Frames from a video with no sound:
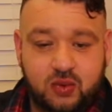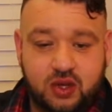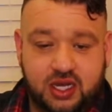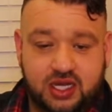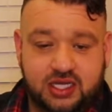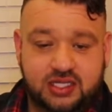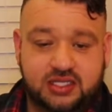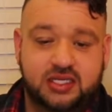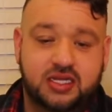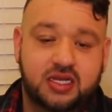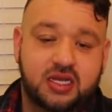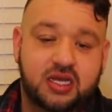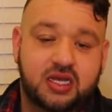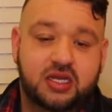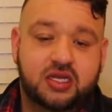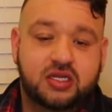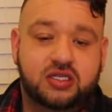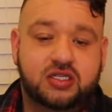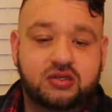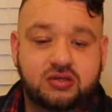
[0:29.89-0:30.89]
was
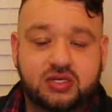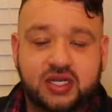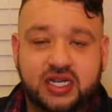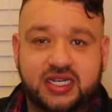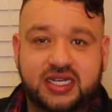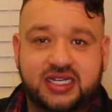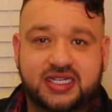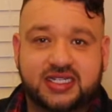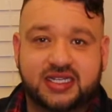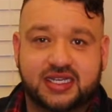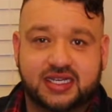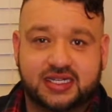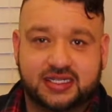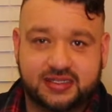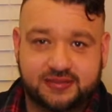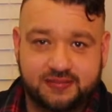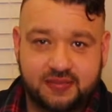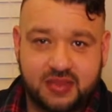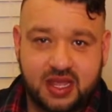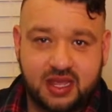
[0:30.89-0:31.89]

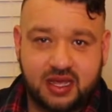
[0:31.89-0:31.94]
$296.